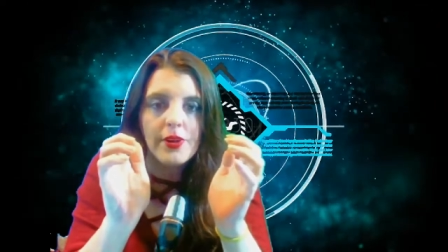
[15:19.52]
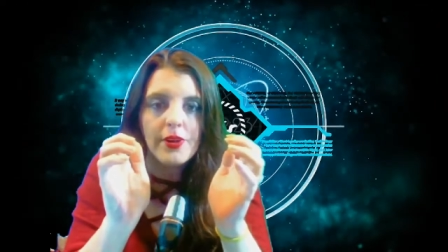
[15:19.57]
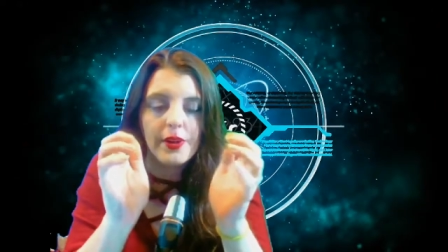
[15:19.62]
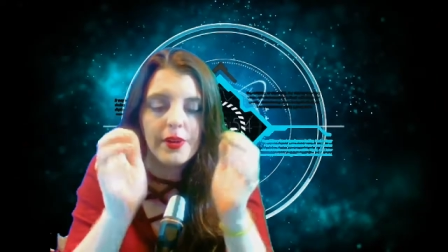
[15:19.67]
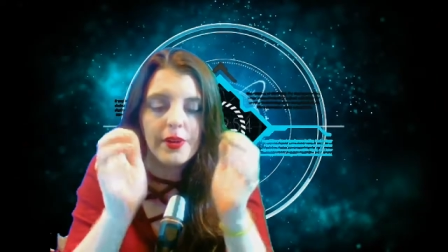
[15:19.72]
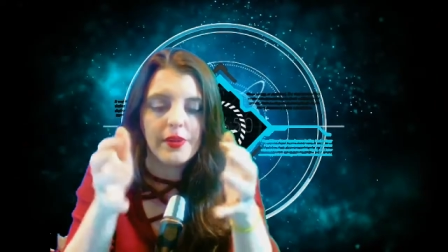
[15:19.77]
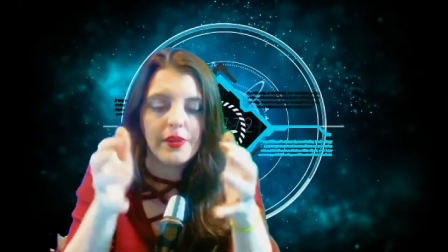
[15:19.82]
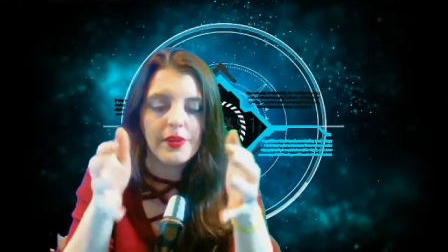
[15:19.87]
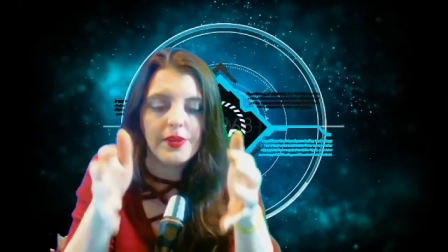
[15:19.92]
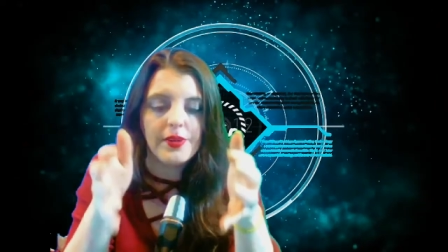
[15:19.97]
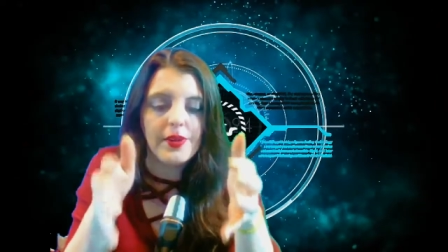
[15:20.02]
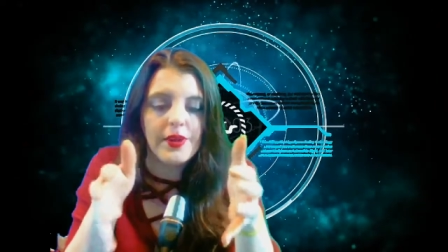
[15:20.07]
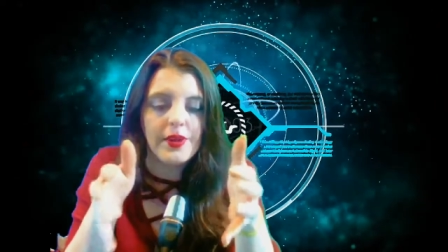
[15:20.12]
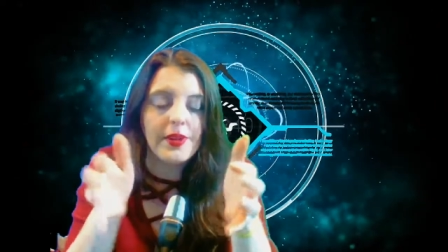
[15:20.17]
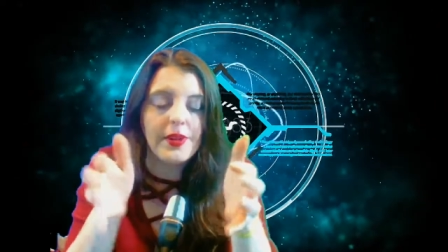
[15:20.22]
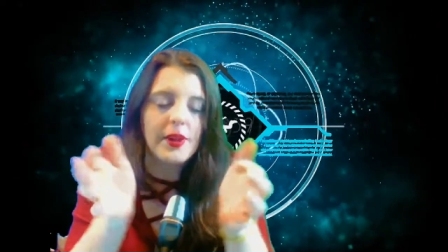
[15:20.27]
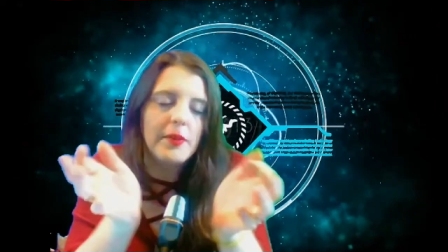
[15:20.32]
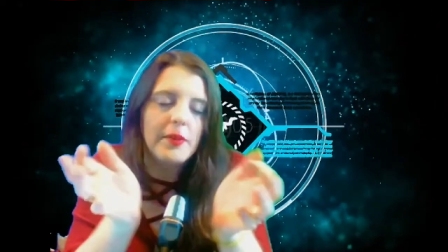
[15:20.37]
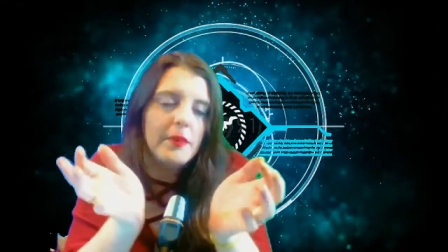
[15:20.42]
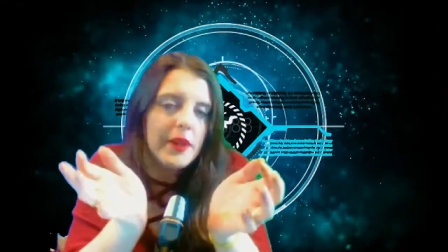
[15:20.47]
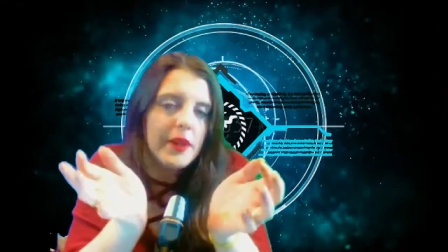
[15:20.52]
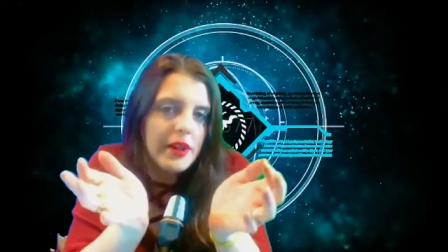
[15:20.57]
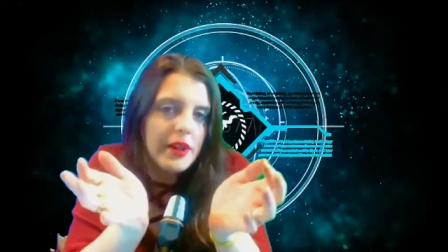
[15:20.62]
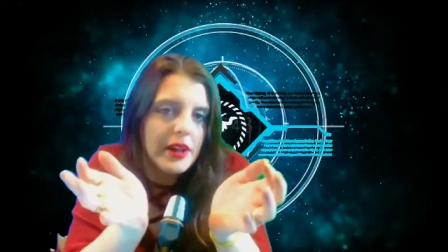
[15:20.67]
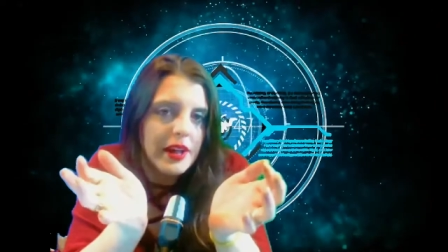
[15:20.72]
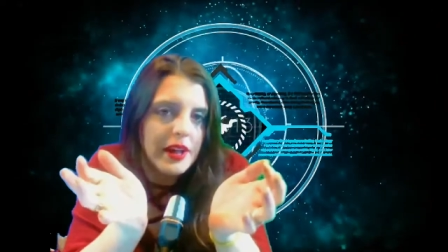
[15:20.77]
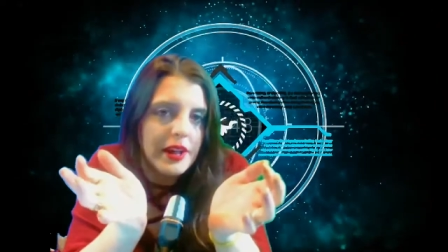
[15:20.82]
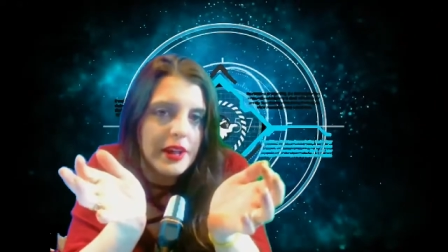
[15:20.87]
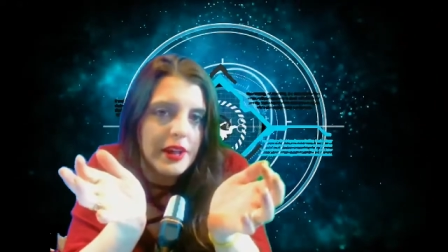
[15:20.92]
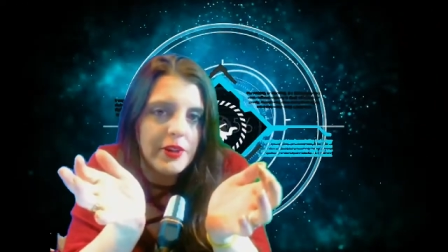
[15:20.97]
to,
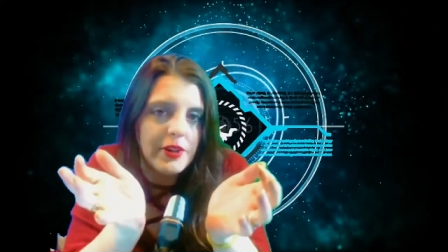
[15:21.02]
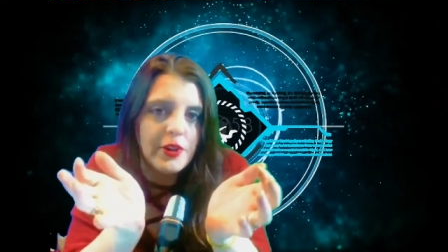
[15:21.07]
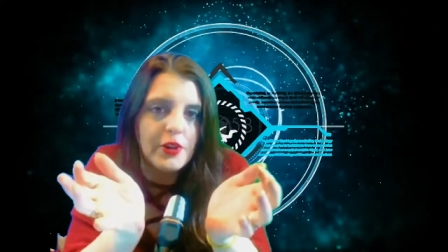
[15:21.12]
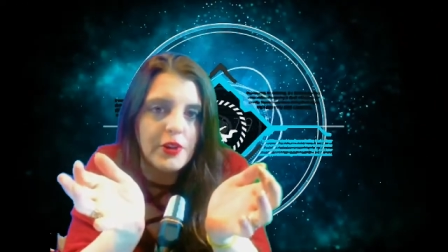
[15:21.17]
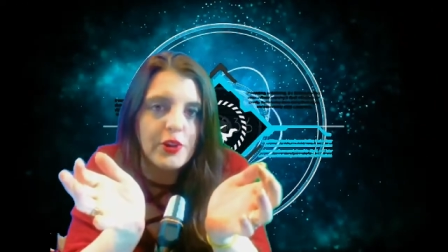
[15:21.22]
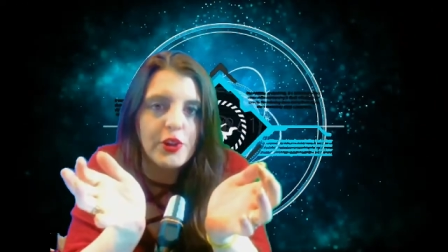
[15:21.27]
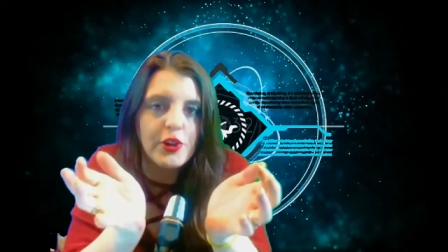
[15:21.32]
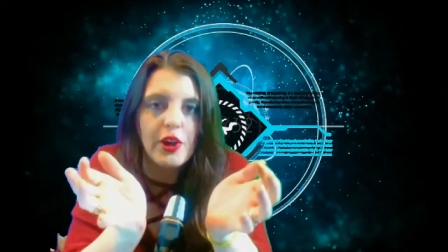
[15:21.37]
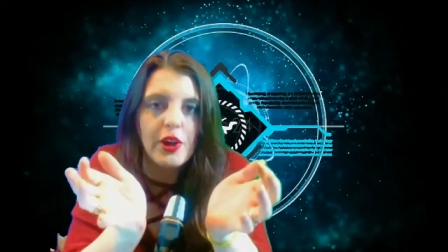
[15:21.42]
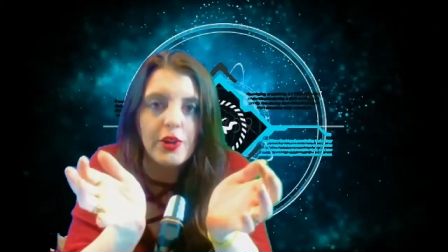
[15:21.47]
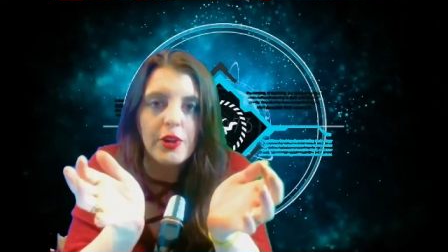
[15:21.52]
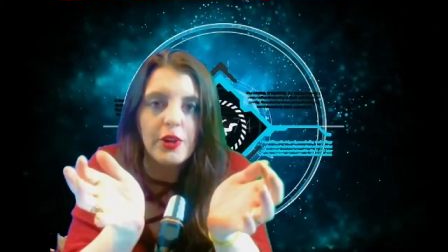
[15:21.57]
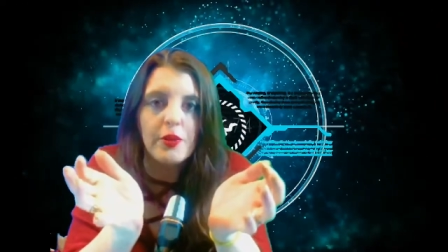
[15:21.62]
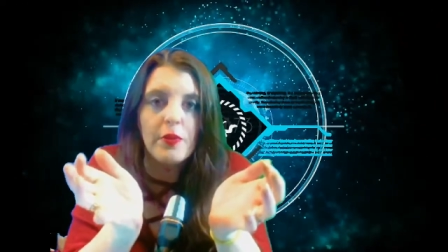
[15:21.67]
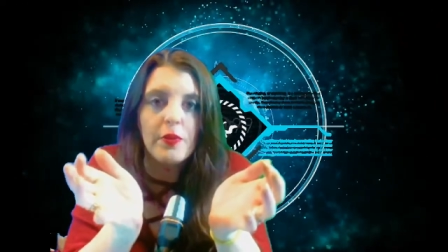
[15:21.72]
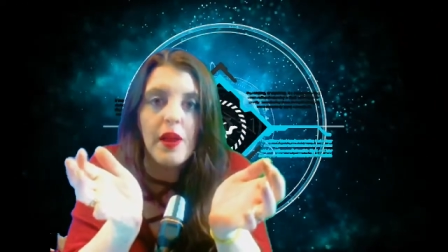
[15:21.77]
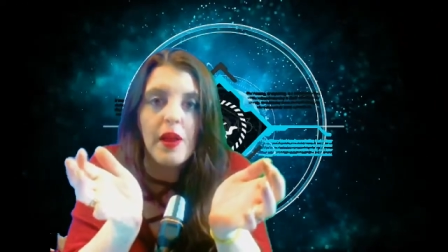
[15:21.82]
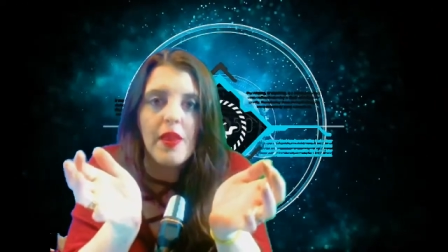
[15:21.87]
seemingly to show you